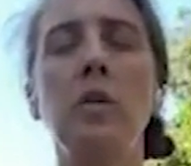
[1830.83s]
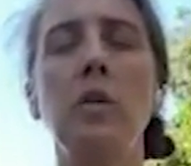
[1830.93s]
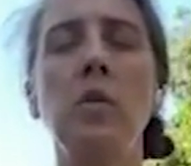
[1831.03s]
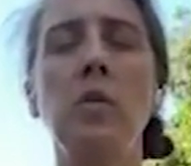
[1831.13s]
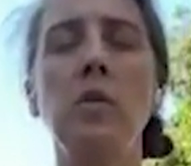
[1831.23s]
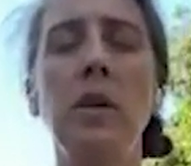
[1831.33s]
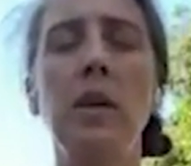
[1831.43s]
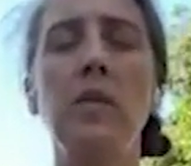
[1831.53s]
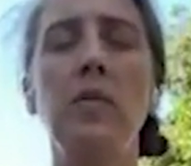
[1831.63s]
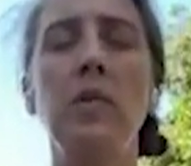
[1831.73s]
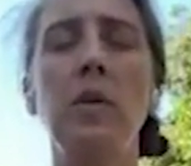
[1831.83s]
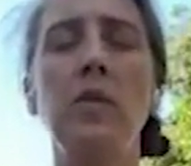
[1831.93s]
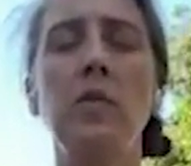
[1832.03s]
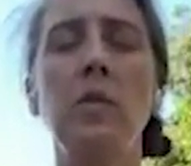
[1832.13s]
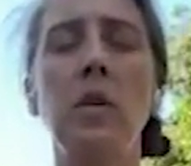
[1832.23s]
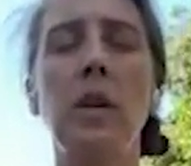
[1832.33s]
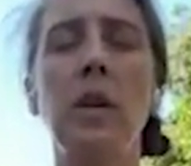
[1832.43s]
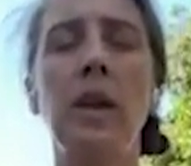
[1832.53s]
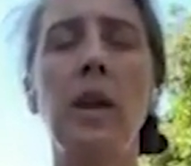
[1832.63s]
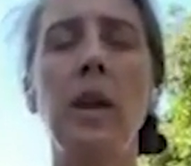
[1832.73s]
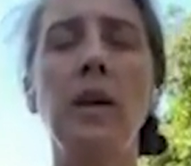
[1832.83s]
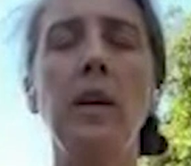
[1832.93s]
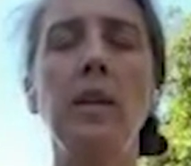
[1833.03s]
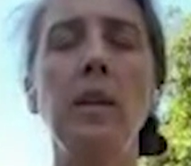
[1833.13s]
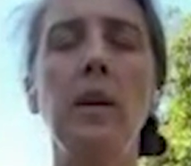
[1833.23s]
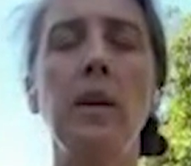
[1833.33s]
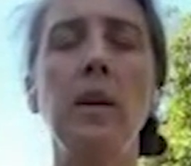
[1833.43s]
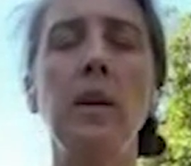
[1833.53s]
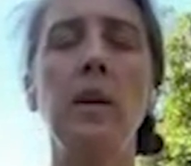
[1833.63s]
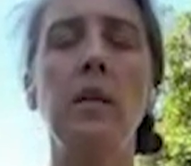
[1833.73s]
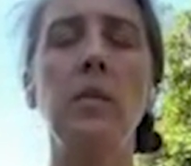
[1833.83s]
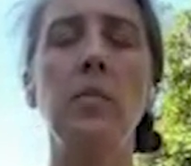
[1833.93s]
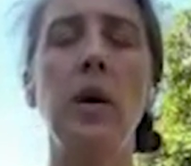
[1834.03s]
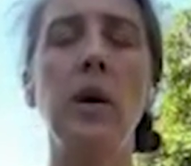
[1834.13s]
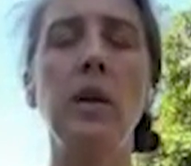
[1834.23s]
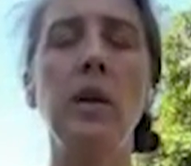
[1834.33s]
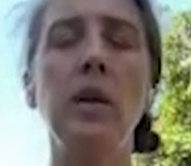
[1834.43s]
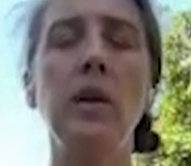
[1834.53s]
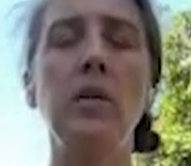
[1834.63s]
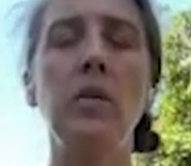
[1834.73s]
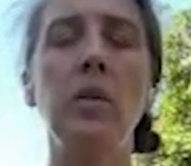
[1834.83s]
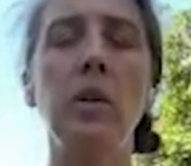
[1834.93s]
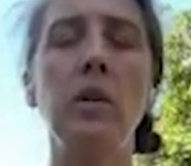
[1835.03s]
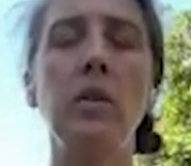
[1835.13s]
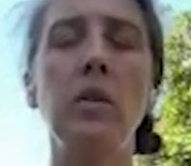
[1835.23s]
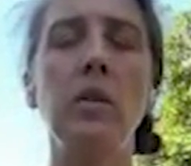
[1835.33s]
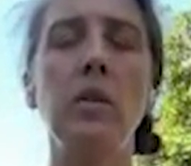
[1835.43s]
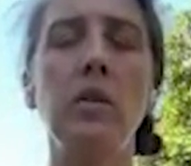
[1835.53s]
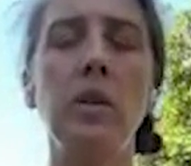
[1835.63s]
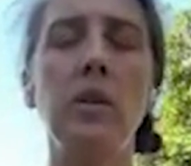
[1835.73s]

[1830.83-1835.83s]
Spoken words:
noticing if there's anything in the body or in your